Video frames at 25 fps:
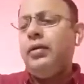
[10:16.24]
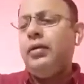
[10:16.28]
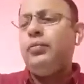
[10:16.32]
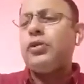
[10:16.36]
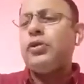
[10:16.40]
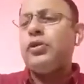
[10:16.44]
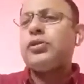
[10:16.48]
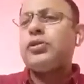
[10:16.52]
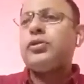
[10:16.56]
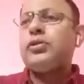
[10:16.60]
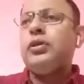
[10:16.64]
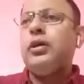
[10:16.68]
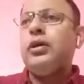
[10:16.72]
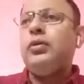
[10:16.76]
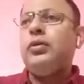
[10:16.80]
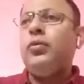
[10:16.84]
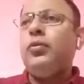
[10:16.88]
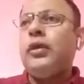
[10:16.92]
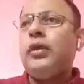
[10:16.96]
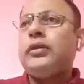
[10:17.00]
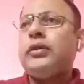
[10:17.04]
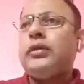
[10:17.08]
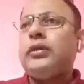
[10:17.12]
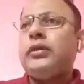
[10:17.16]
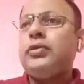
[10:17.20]
almost
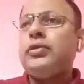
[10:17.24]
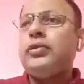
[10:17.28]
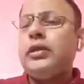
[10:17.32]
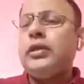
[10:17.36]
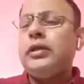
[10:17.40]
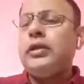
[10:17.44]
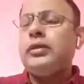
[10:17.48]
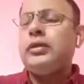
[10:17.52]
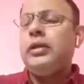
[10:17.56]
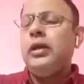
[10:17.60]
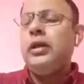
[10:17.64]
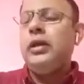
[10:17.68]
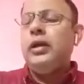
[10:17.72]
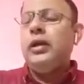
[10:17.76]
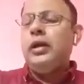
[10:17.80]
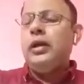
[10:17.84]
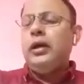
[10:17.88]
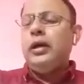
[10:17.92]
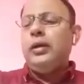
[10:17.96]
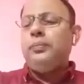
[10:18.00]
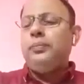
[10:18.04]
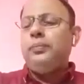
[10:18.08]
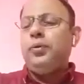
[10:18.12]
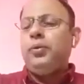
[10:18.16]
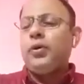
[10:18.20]

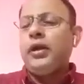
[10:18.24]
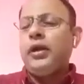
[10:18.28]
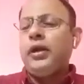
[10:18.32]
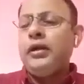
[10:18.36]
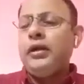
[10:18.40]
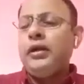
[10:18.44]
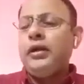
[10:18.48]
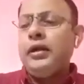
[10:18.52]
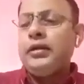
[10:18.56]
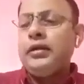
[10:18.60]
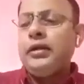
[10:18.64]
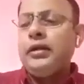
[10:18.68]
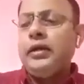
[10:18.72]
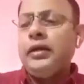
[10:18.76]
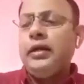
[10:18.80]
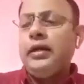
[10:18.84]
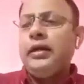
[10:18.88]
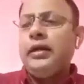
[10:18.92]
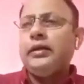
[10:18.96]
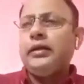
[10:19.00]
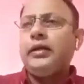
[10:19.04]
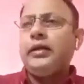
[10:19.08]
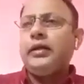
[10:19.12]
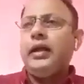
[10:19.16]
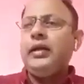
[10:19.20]

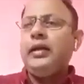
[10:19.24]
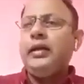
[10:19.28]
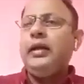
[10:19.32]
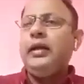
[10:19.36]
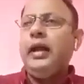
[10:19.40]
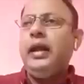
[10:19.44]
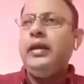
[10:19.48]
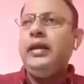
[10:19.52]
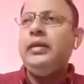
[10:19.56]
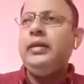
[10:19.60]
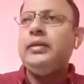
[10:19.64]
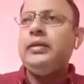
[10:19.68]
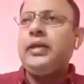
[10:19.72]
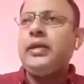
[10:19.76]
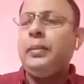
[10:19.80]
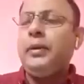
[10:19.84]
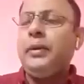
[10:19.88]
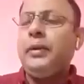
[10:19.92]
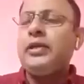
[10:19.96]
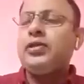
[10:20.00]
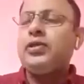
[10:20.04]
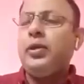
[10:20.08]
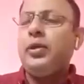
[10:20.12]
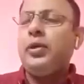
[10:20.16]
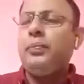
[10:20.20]
1,439
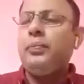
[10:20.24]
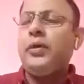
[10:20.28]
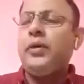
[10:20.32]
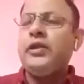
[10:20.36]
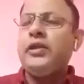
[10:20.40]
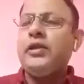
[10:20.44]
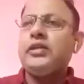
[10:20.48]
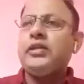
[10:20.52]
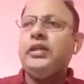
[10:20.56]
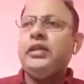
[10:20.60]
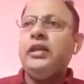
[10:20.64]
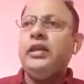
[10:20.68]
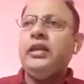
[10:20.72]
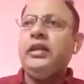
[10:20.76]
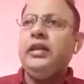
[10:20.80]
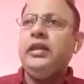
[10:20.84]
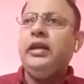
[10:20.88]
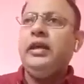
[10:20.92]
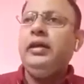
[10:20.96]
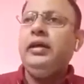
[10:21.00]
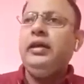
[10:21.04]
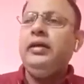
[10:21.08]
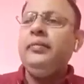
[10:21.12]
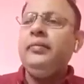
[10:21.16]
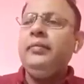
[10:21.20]
Japanese companies in
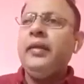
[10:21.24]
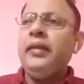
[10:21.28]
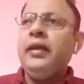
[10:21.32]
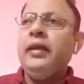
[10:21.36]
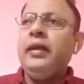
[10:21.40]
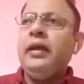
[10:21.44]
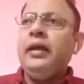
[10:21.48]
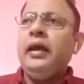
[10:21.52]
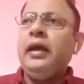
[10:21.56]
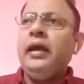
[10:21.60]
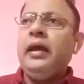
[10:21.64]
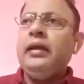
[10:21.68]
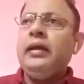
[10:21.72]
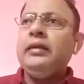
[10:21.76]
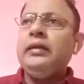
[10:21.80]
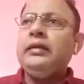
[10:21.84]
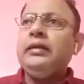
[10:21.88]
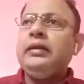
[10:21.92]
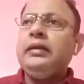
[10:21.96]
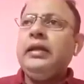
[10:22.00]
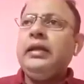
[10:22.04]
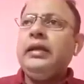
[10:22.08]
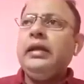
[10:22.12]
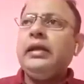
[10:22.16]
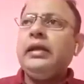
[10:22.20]
India,
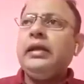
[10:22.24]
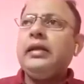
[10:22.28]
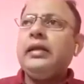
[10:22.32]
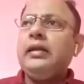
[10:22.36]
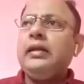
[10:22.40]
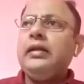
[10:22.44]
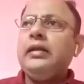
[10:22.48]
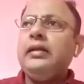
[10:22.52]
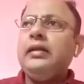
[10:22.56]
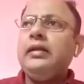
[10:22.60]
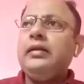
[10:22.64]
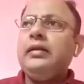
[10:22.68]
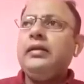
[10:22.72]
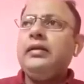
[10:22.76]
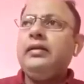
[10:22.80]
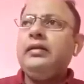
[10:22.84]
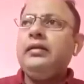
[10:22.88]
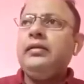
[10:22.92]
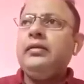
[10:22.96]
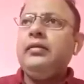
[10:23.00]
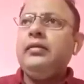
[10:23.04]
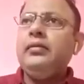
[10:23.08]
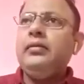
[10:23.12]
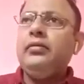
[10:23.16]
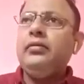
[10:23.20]
and they are
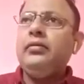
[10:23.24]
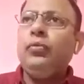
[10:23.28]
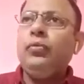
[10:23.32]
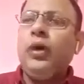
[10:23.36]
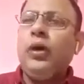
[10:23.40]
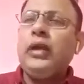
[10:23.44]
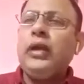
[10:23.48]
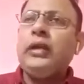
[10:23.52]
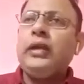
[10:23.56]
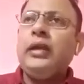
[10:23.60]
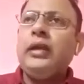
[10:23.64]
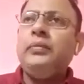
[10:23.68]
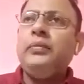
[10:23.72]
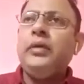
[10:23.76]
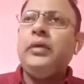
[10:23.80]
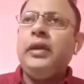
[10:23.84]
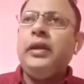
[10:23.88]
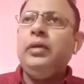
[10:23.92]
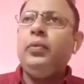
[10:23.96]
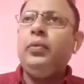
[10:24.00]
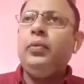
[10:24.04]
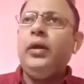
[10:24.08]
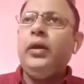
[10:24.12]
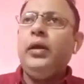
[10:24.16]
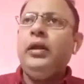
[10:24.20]
working
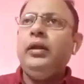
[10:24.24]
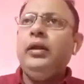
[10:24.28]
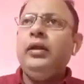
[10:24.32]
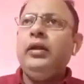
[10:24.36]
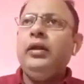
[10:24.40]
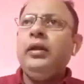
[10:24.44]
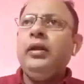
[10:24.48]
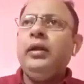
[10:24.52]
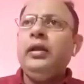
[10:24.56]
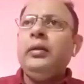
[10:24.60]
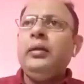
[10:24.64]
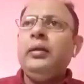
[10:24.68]
very well.